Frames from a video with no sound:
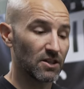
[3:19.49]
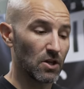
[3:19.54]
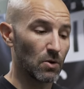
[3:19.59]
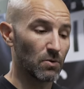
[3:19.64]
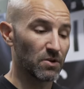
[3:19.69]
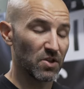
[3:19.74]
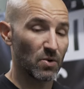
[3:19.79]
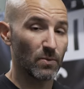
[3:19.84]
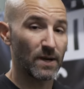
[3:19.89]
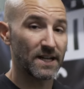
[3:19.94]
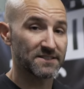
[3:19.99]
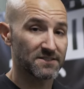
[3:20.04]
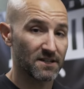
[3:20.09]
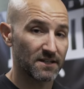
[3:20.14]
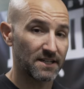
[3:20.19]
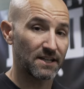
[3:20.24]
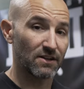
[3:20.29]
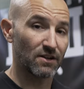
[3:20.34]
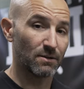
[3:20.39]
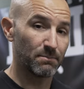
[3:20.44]
lower the weights
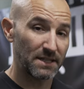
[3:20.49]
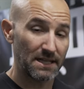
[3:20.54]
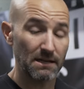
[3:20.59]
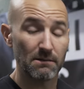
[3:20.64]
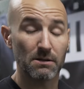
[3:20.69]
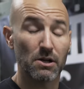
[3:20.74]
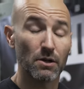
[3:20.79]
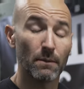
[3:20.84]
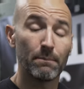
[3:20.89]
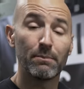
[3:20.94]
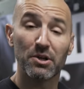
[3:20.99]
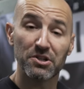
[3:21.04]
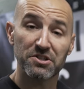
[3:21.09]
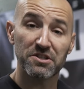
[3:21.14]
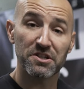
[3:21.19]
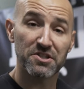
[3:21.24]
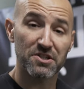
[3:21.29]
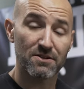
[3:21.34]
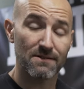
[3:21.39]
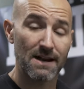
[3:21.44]
on here and be able to push
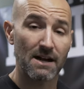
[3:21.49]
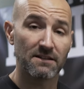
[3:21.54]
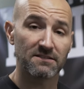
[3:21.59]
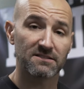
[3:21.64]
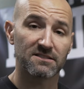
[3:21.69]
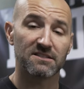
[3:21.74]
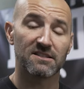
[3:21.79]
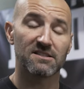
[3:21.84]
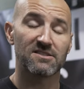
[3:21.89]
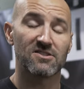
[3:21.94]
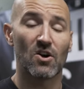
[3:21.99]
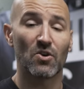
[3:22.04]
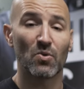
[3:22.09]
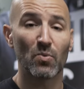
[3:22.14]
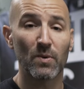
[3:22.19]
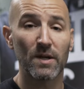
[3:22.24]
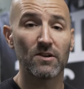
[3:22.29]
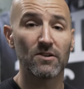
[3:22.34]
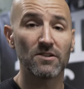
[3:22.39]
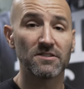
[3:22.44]
this around since it's
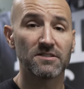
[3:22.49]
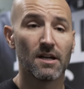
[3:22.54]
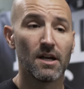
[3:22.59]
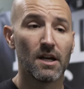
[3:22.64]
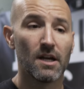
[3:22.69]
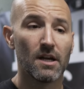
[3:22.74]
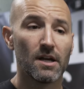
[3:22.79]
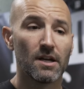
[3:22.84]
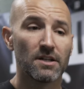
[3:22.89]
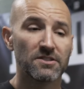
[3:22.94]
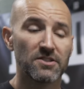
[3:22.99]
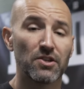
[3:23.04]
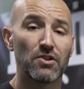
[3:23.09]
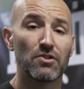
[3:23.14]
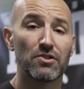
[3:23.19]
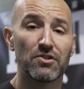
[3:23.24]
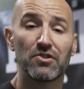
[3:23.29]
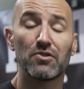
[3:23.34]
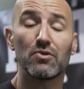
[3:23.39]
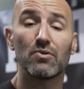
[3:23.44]
on wheels. So
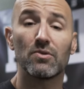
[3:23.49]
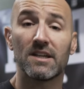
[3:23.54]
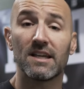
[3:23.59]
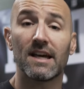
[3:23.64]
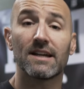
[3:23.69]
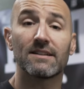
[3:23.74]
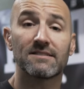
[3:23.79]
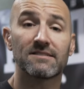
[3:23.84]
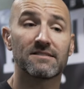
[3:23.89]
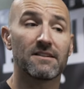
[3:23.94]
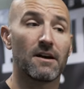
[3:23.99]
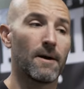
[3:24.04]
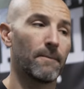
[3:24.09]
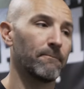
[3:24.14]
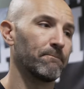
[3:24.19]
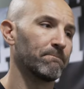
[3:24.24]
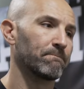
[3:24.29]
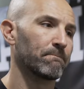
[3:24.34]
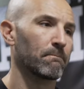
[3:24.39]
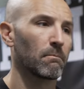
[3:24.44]
you do get
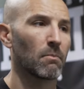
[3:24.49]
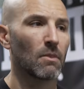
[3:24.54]
some